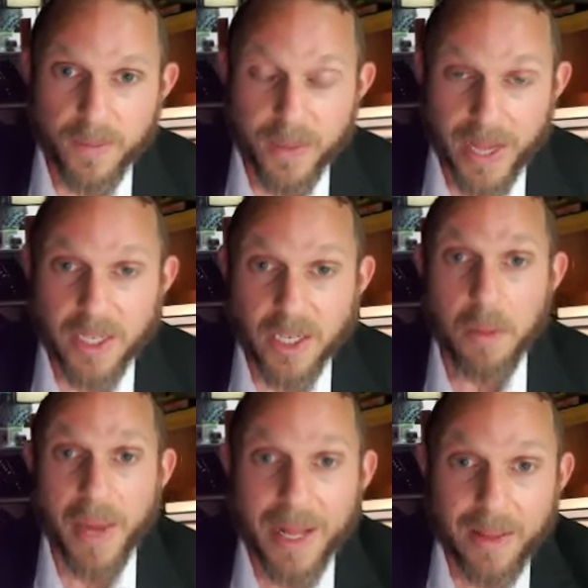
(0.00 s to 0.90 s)
That's going to
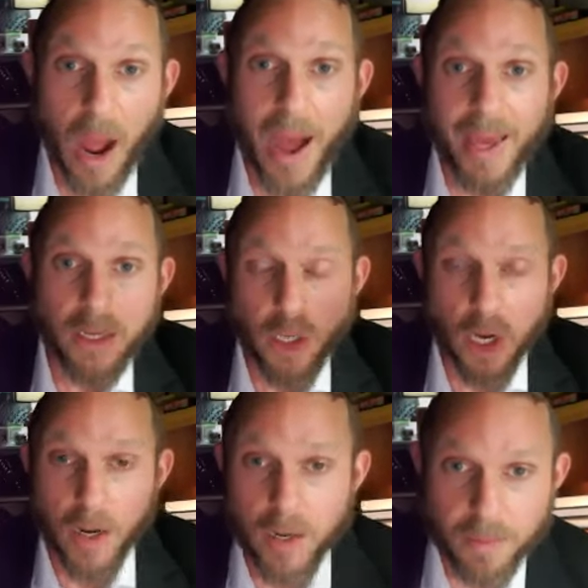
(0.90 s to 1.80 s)
be a diet
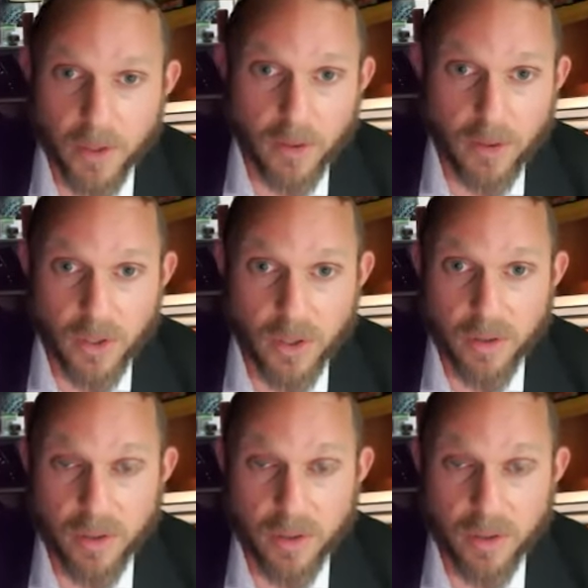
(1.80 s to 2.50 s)
chocolate mousse.